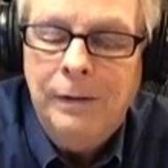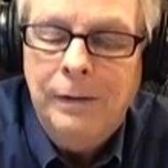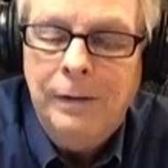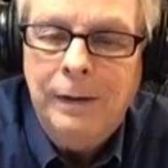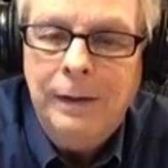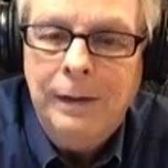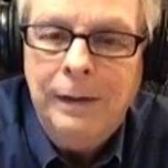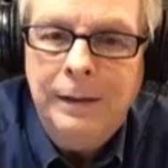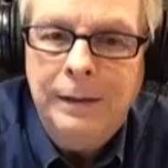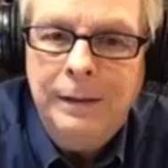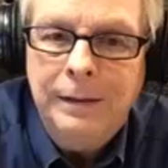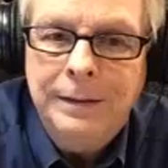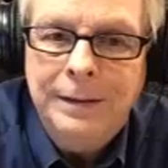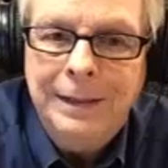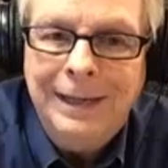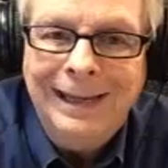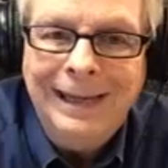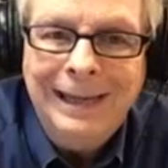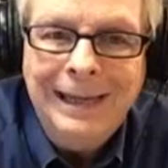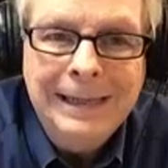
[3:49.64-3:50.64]
is
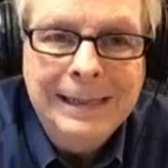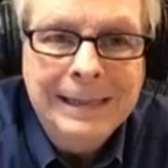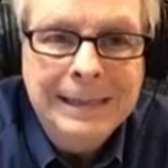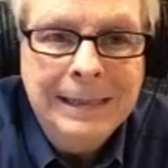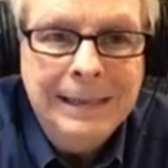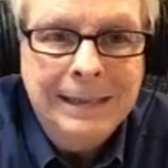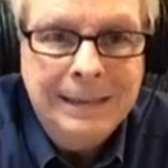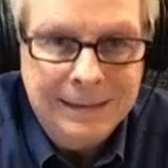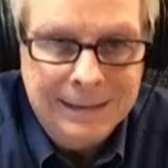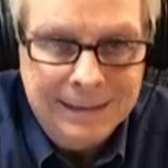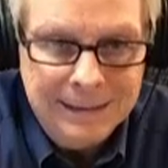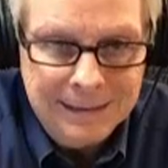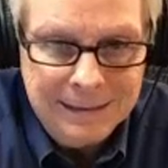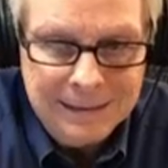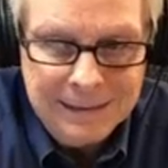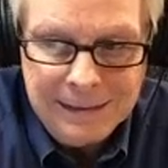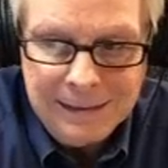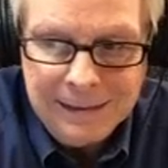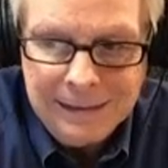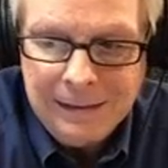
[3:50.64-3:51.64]

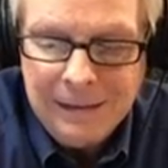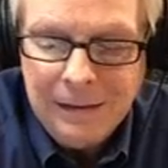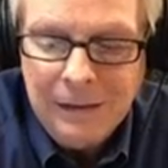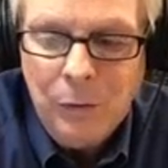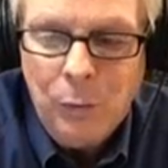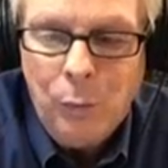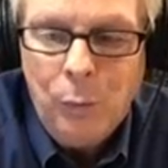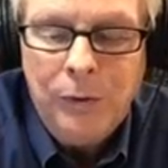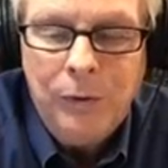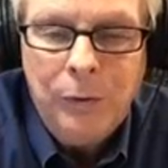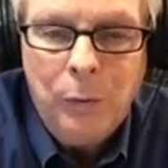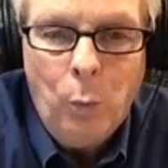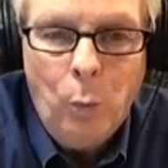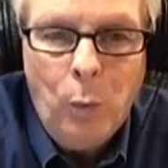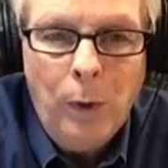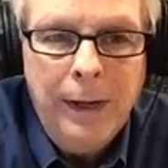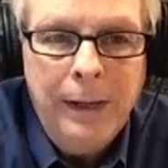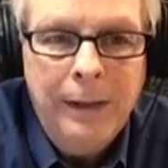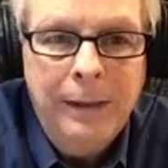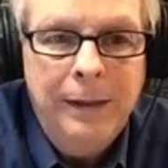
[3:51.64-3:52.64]
inconsistent with the
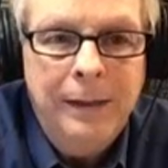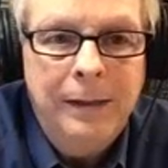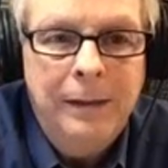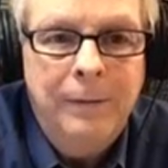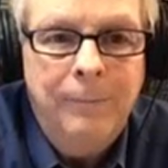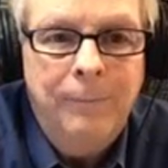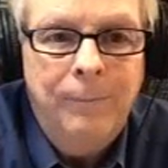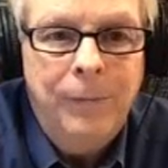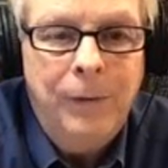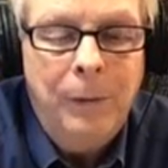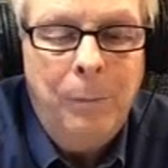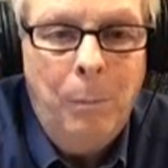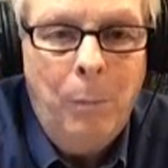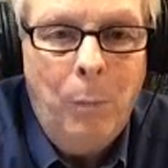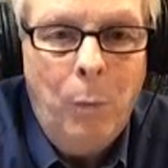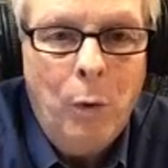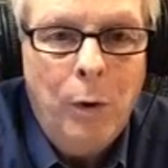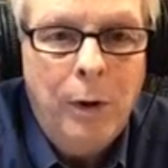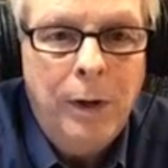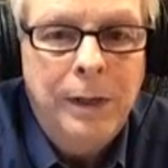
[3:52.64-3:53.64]
way that the
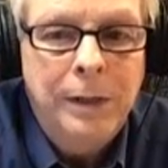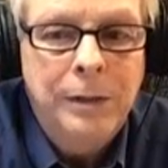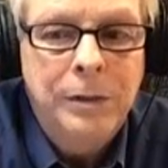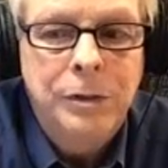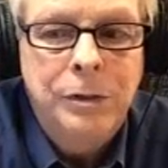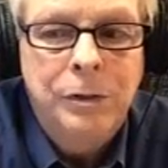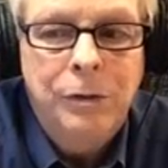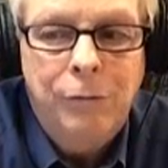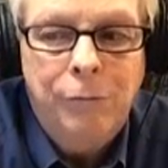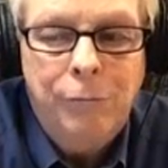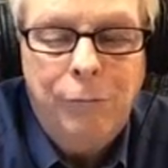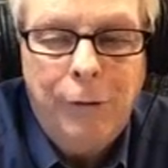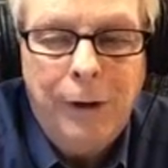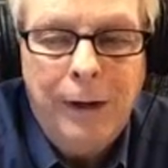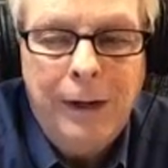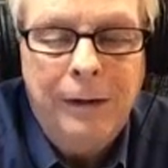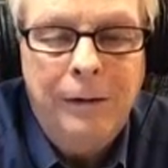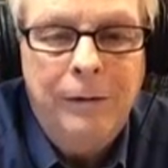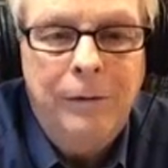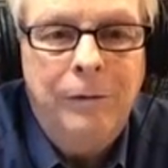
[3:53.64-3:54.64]
mortgage
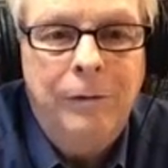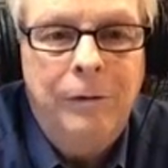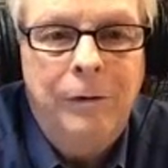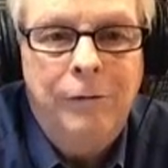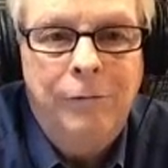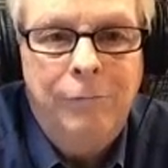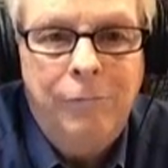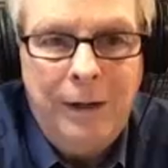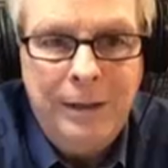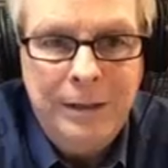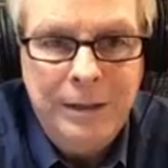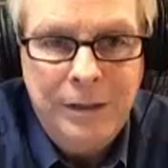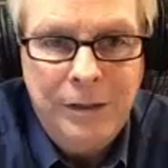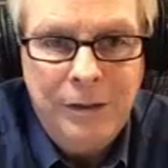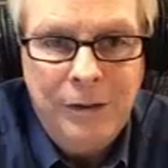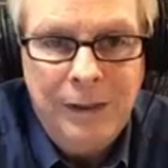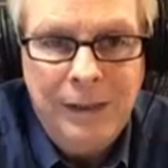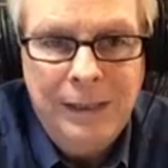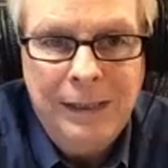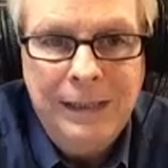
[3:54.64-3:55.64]
credit
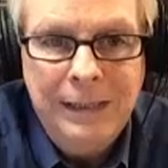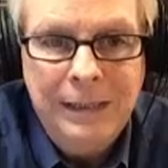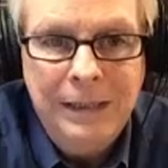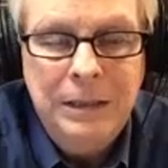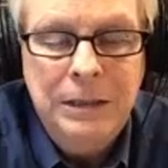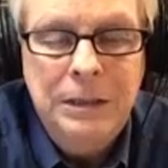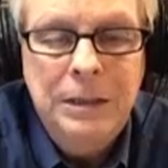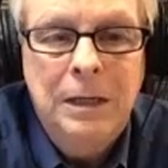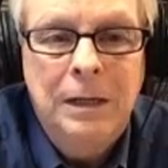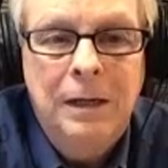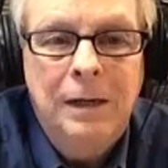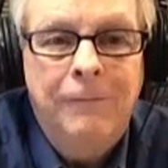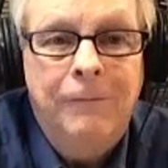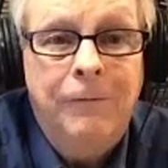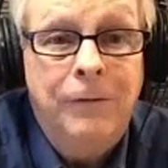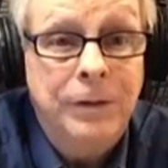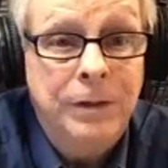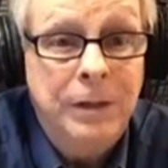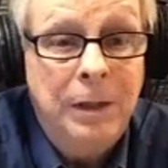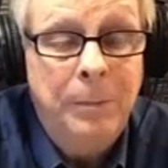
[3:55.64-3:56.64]
criteria is for
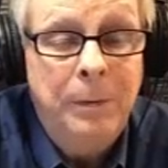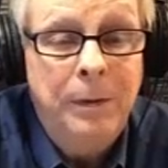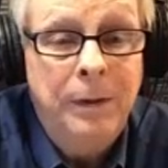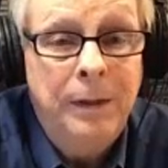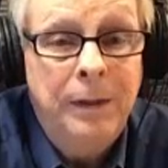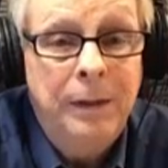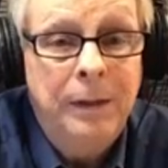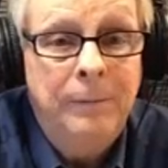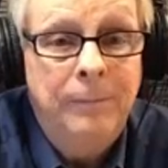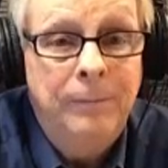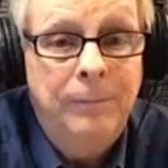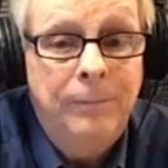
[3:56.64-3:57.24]
some of the